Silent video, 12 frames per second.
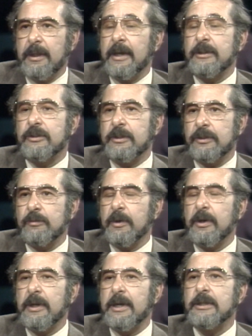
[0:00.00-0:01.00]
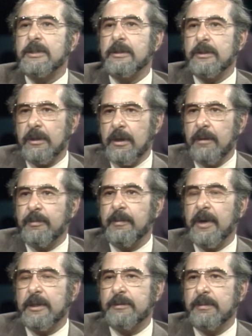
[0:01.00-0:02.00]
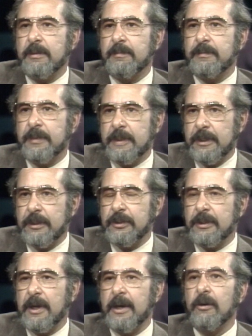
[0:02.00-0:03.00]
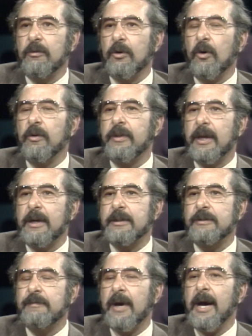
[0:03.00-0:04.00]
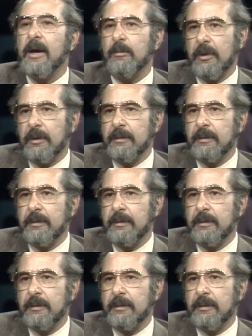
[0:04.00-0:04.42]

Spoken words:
that's just what it is a compromise position. I don't know that it's viable.